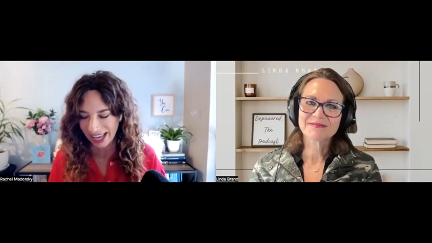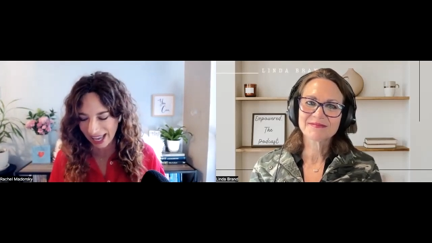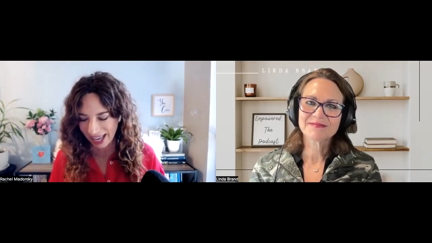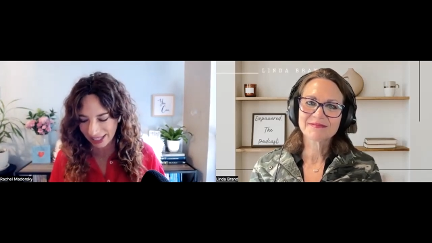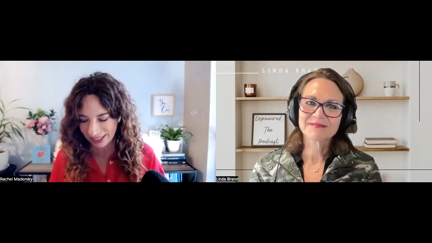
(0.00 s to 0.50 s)

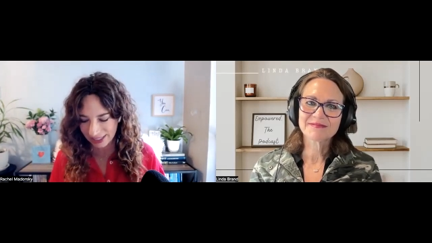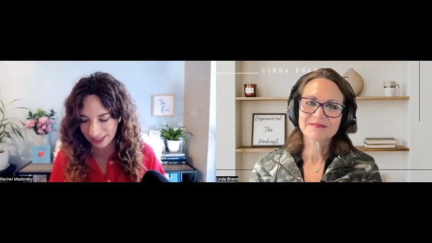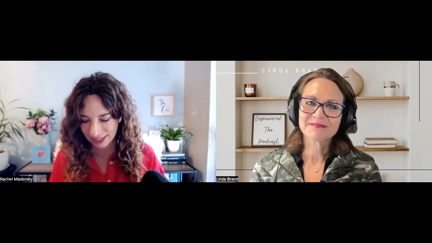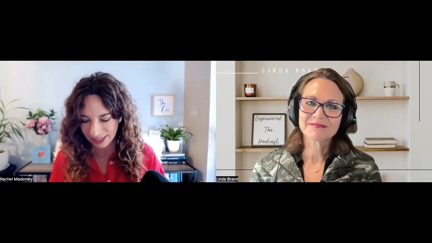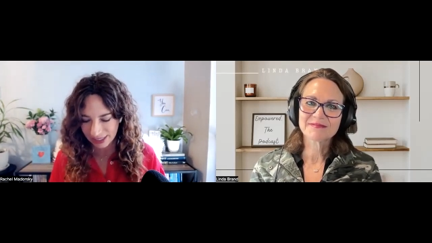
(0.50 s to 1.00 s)
Speaker 1: And
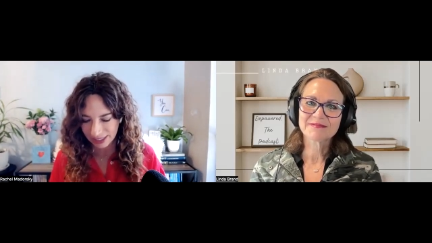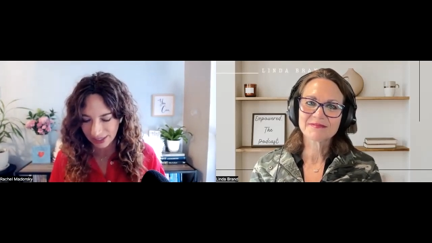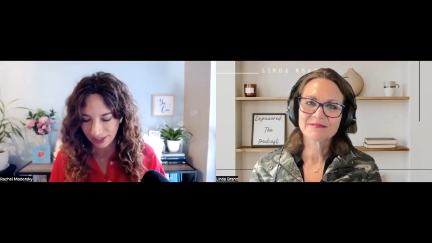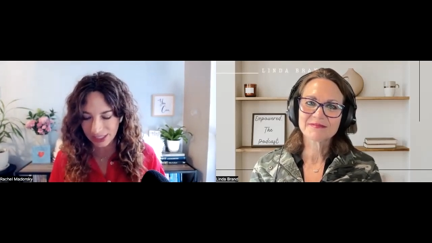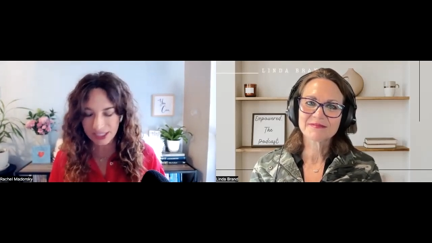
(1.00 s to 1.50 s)

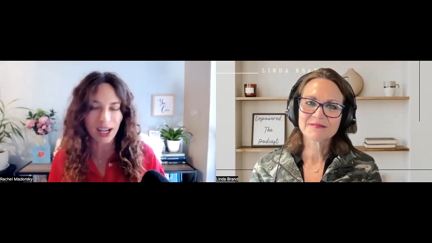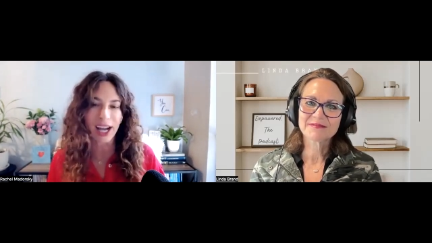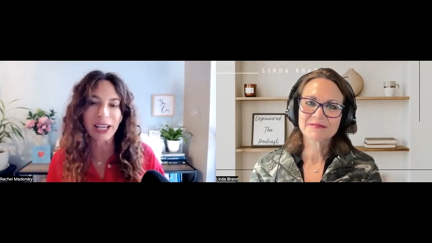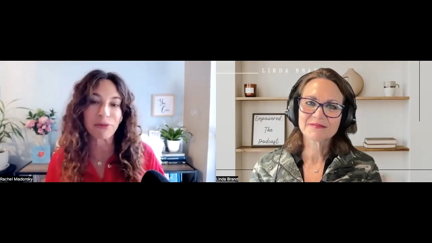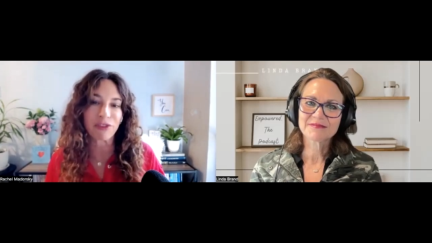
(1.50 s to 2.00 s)
the
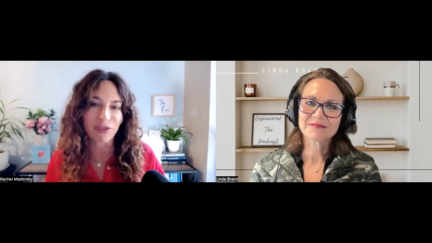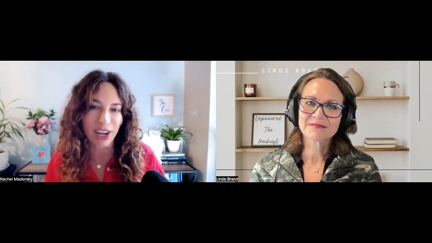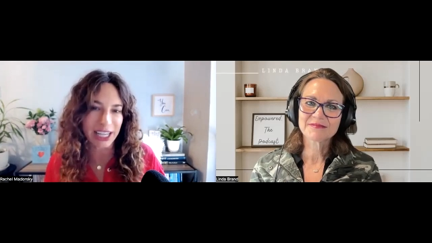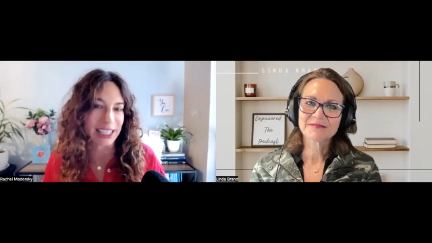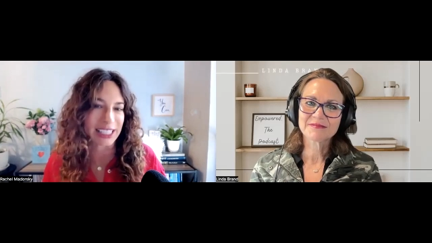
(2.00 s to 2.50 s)
time
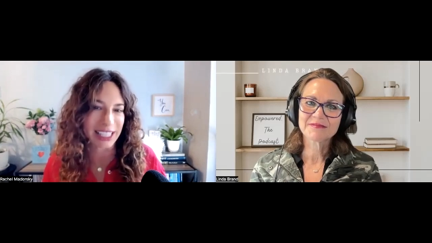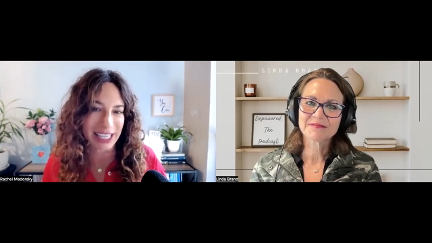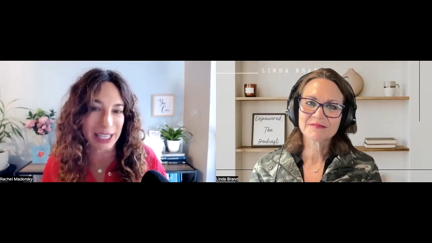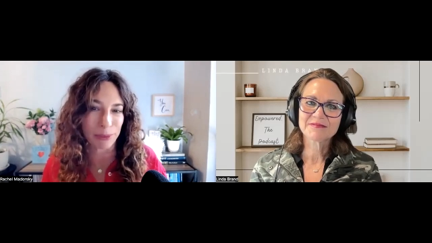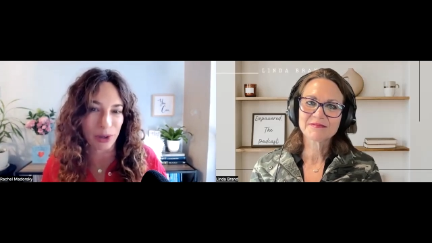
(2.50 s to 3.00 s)
finally
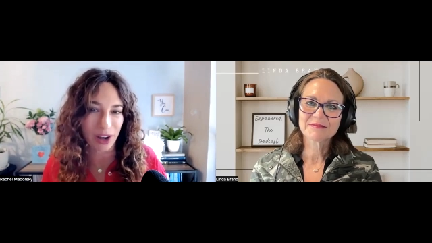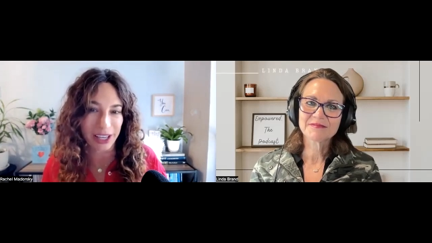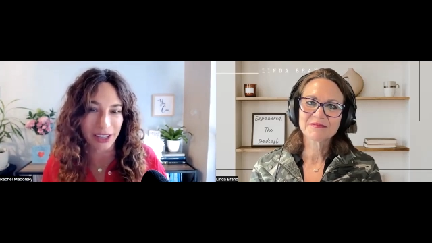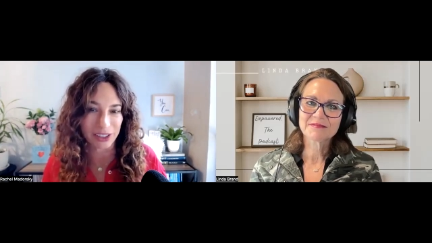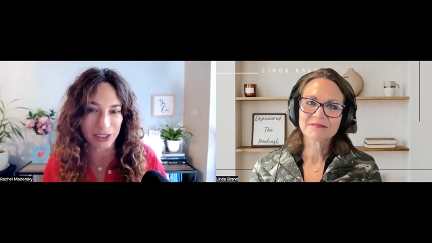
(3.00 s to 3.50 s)
came where
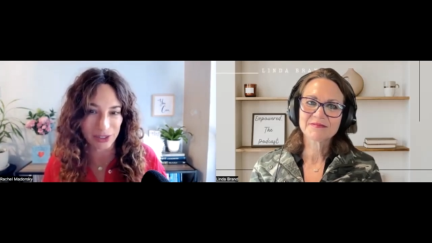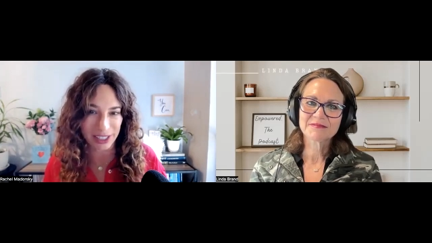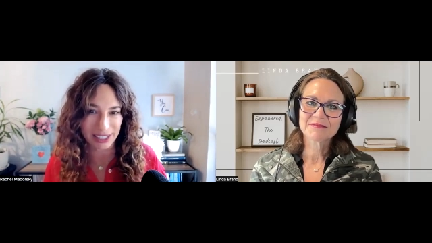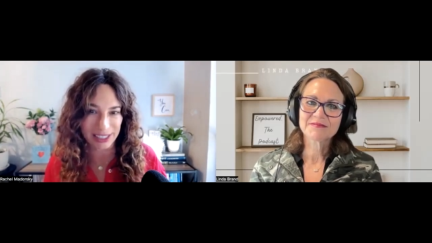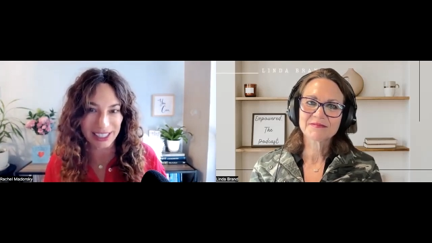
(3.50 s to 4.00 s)
I could do
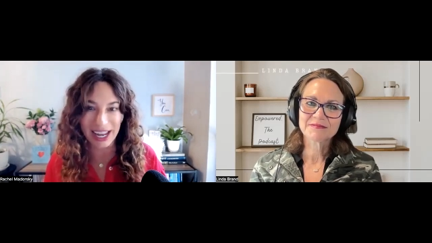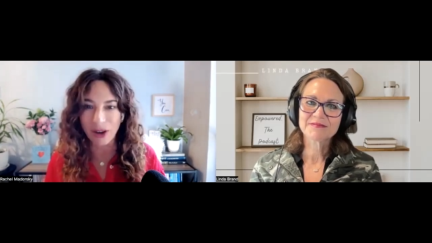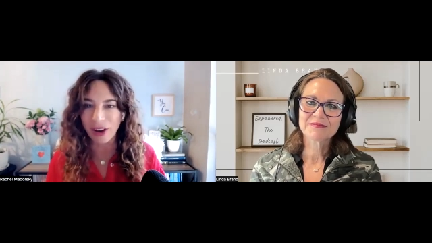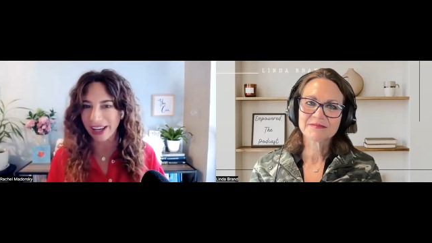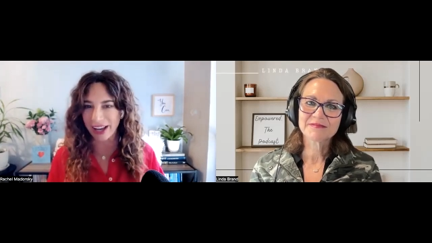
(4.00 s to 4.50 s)
that.
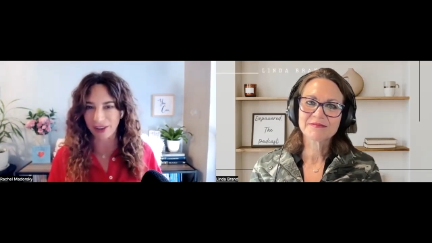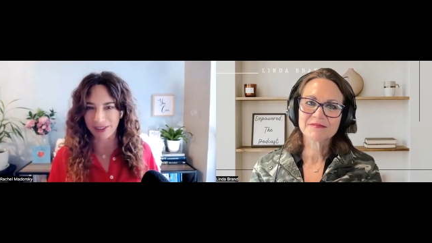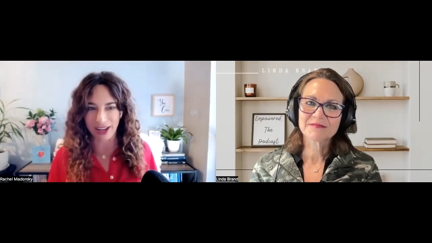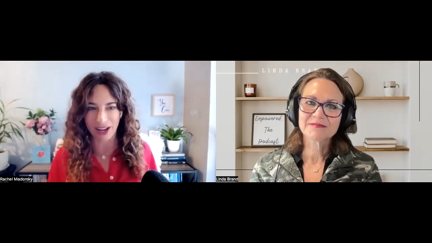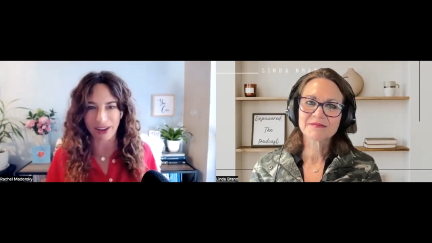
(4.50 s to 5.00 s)
Now I have
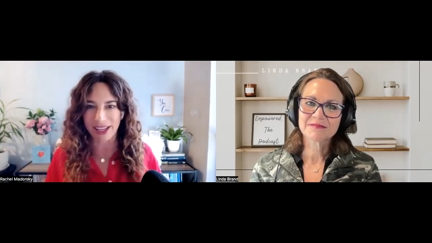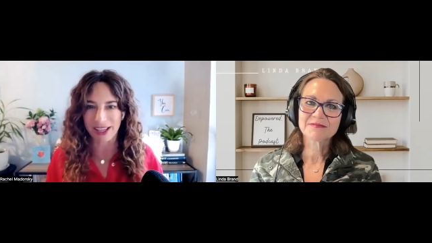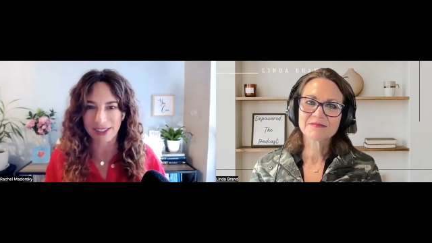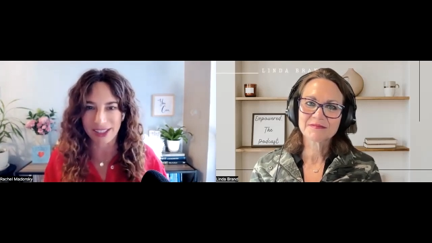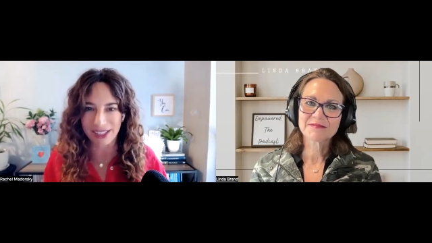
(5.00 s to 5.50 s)
now I
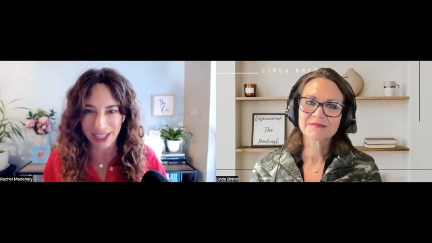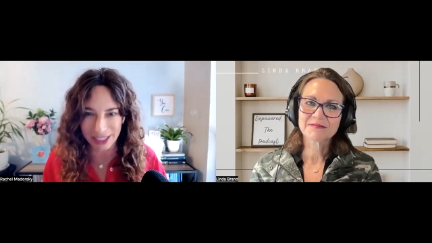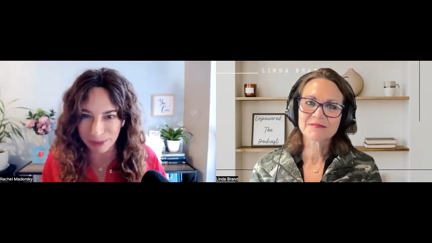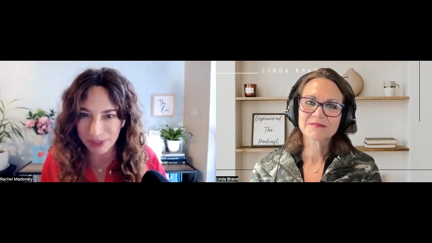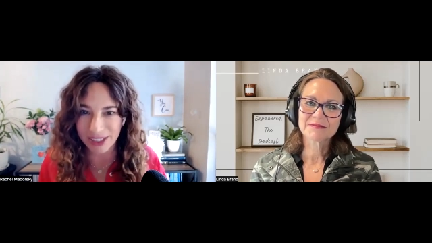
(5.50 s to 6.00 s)
get a
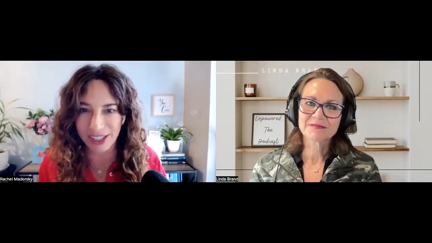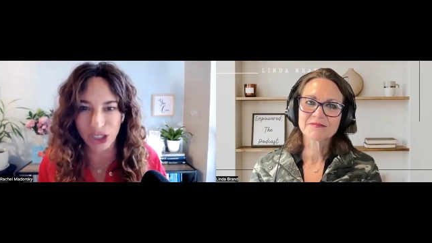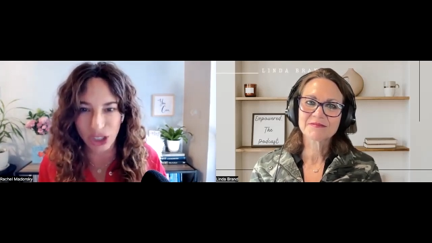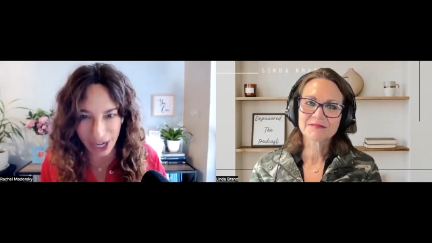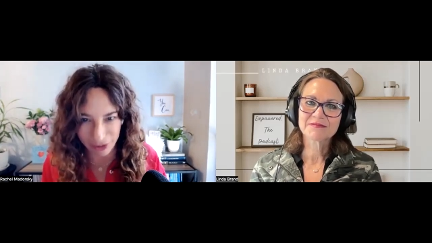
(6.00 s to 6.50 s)
90
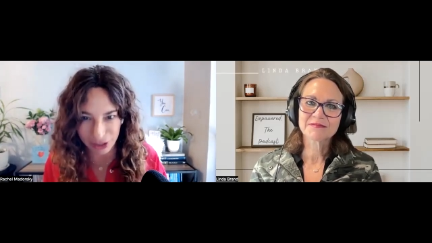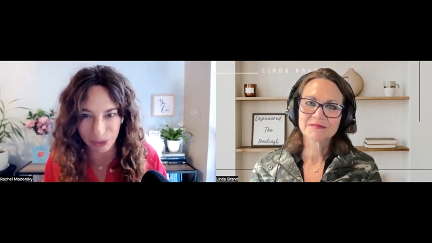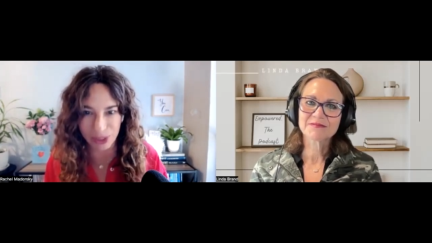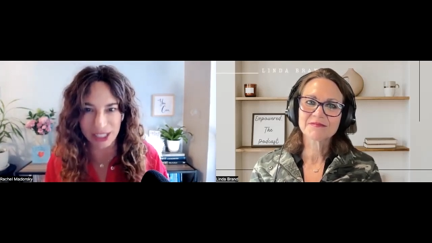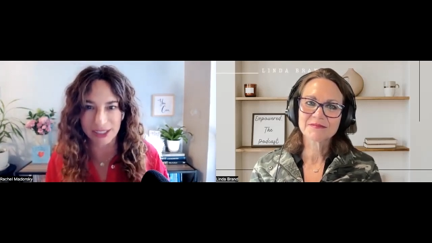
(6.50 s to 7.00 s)
massage every
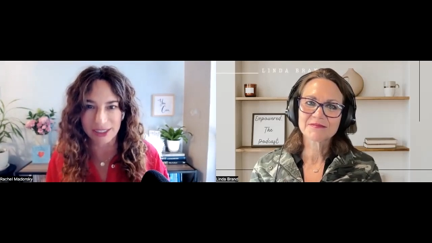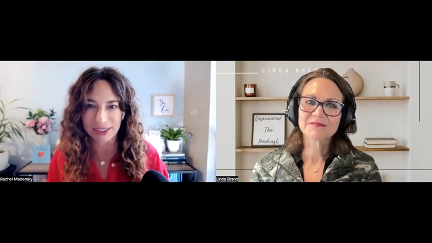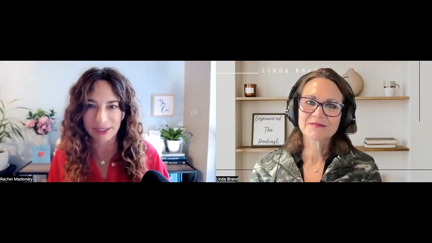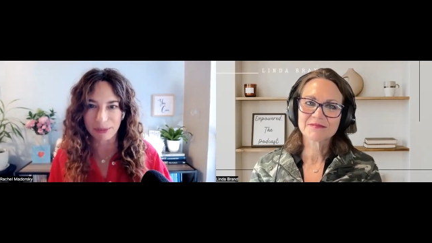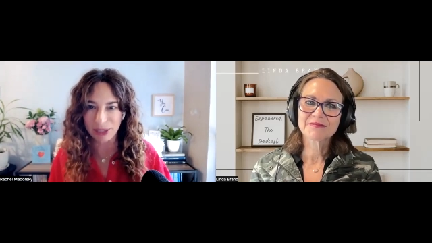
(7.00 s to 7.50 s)
week,
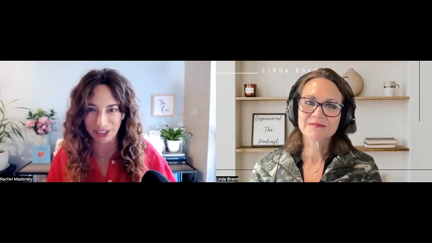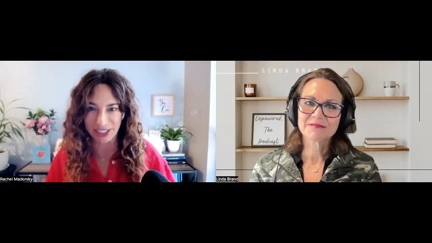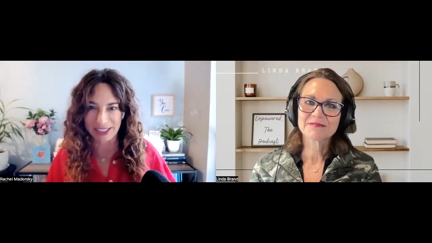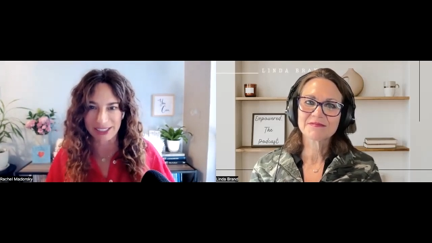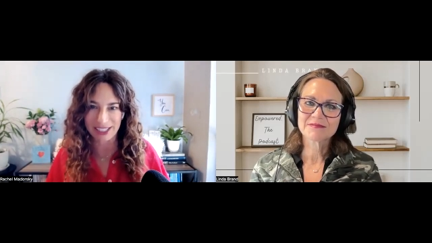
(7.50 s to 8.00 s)

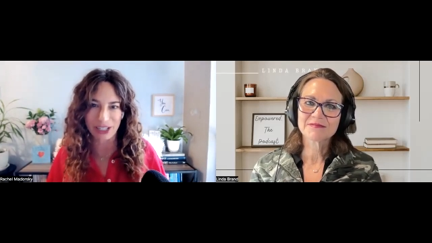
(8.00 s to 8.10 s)
period.